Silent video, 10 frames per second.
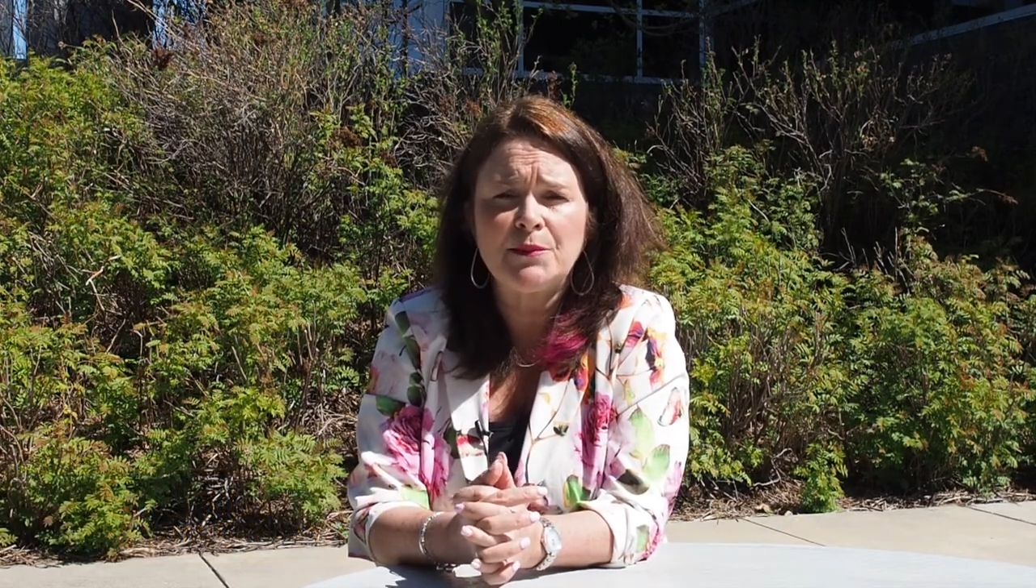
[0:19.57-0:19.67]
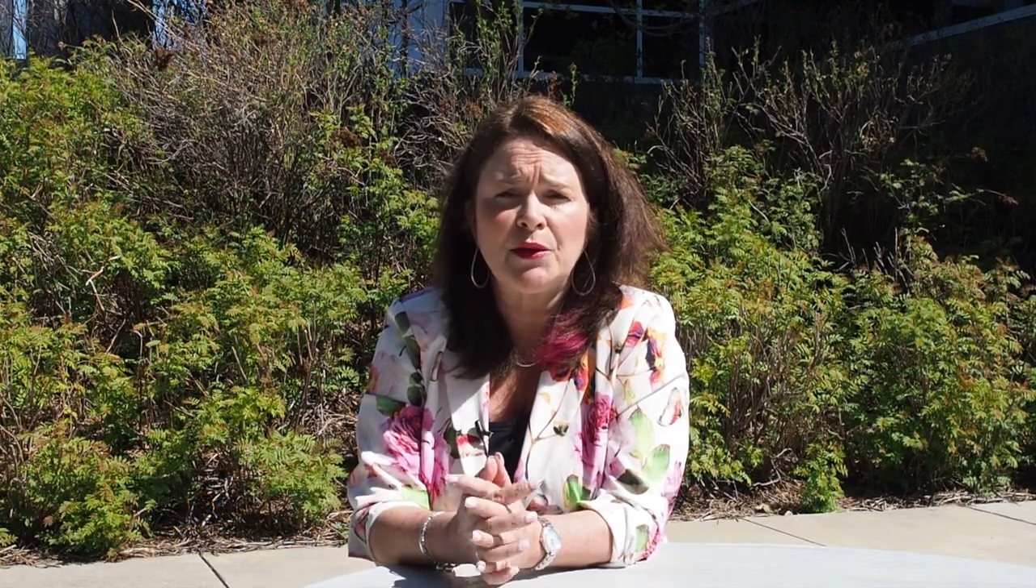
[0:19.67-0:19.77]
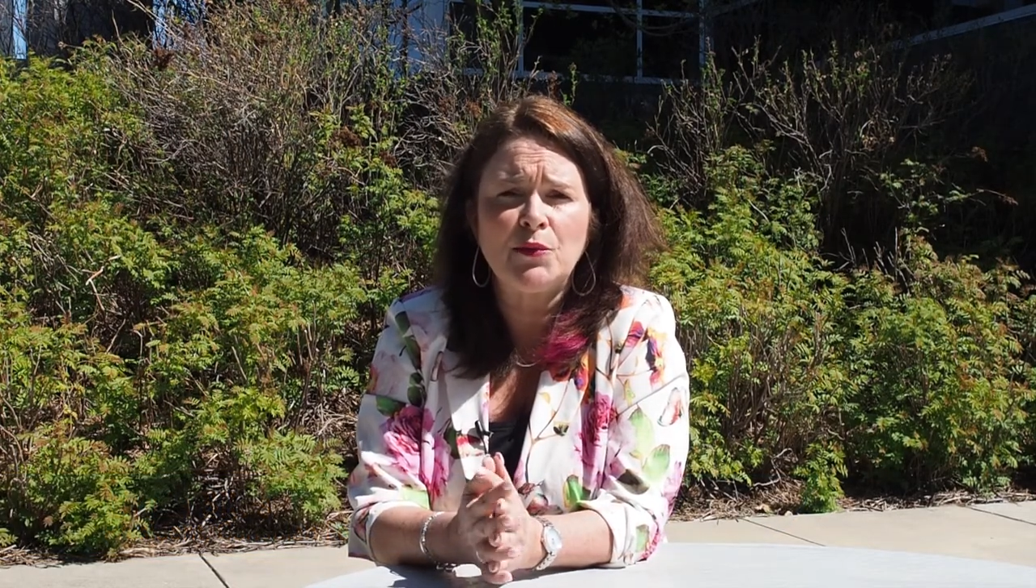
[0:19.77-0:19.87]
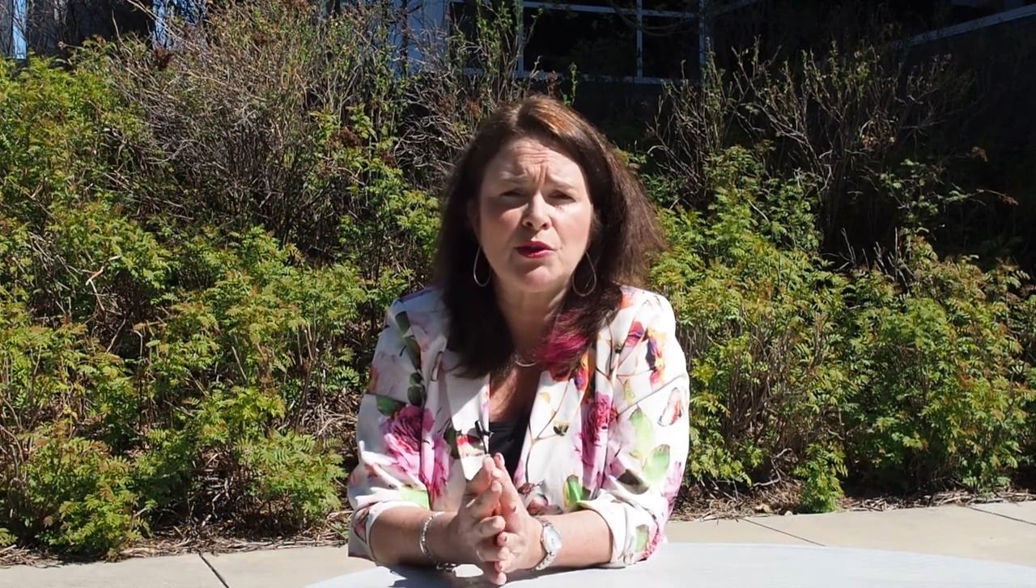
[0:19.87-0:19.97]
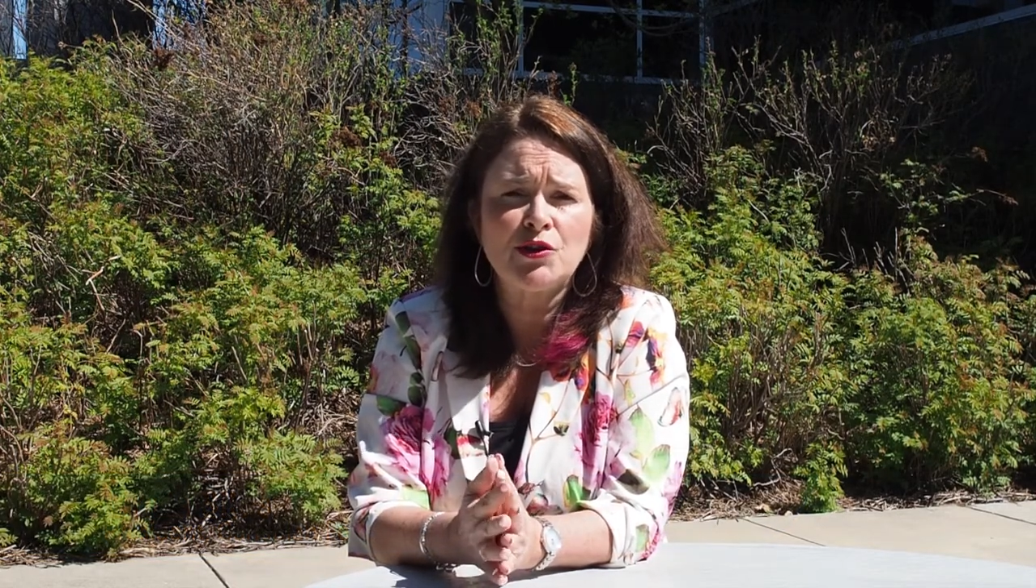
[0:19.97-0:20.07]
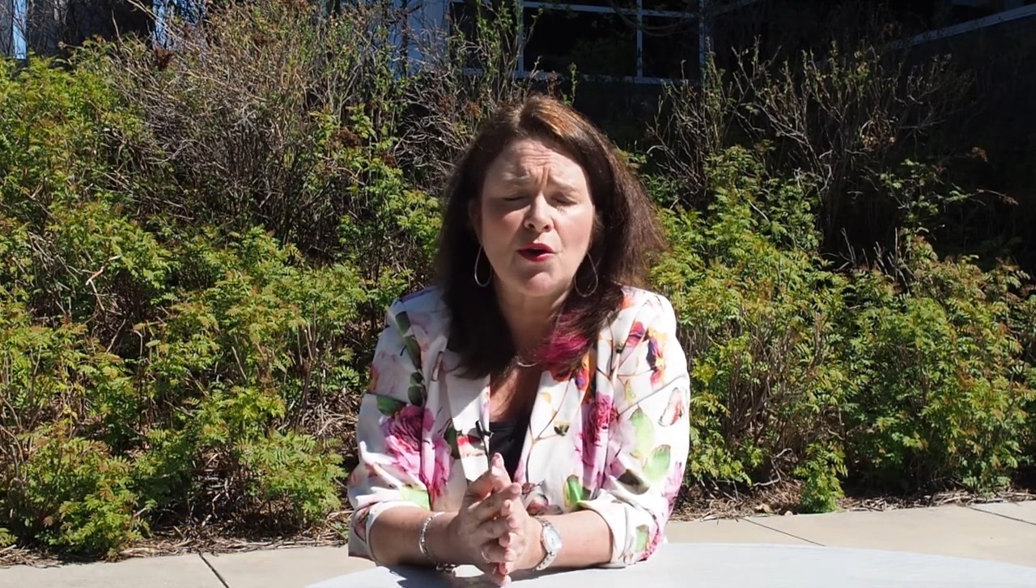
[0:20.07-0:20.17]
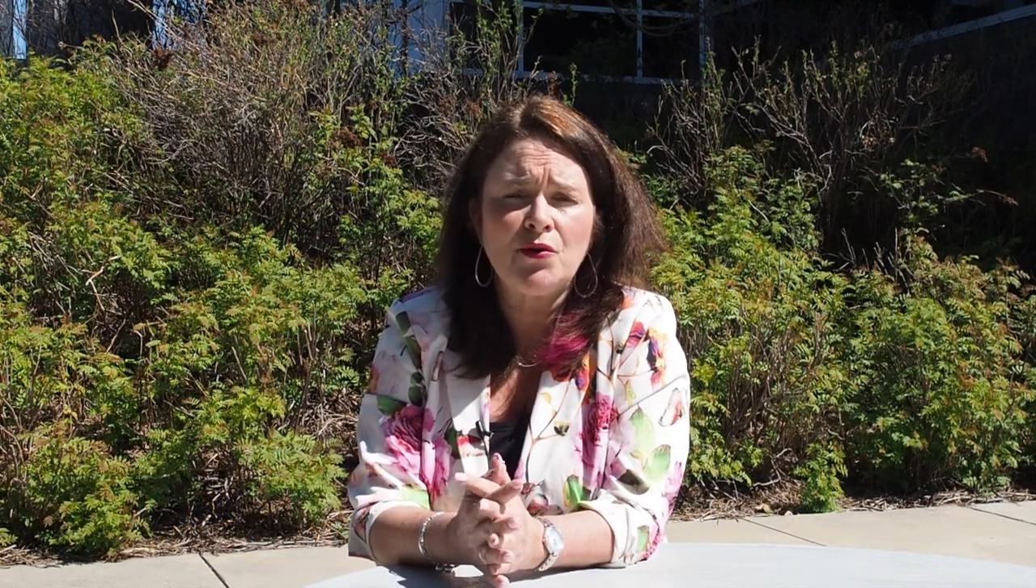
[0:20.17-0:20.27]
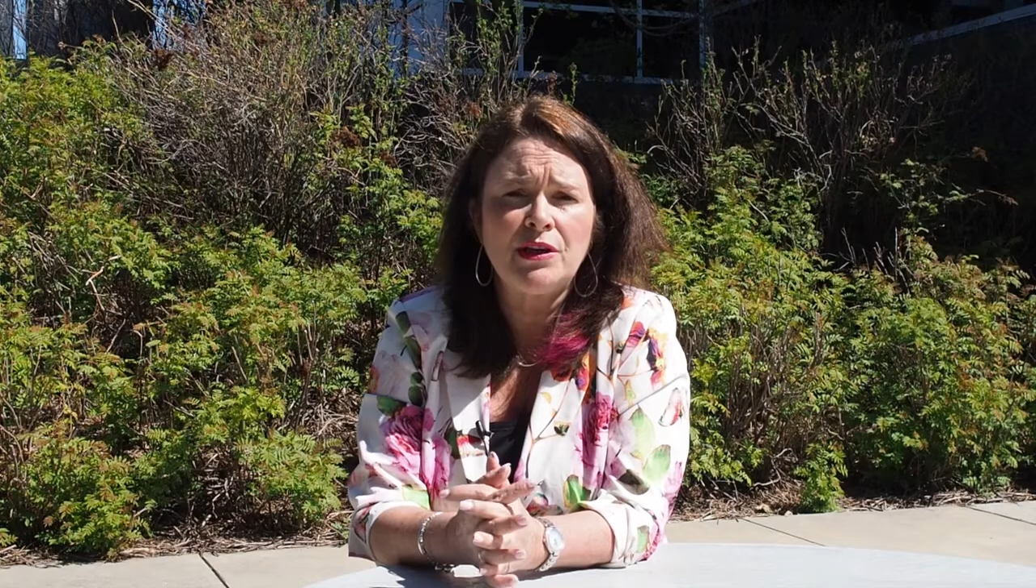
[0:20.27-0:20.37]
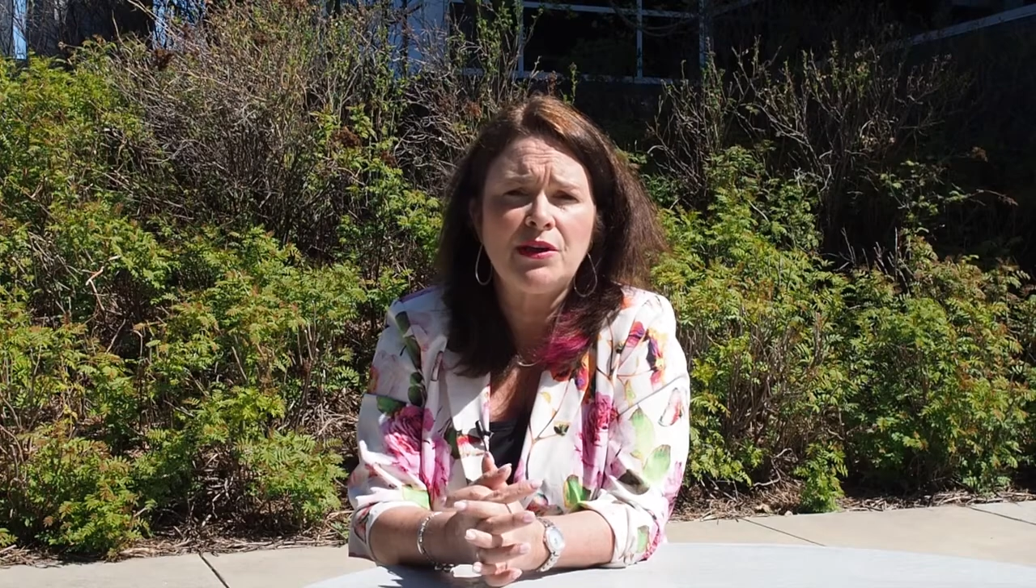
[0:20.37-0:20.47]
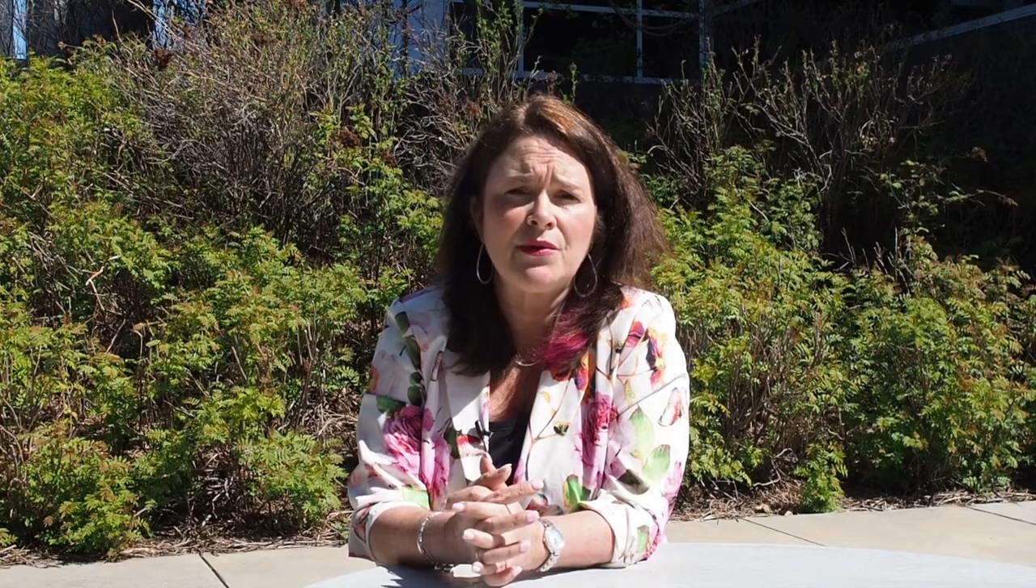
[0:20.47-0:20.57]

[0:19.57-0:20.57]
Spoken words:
but it was only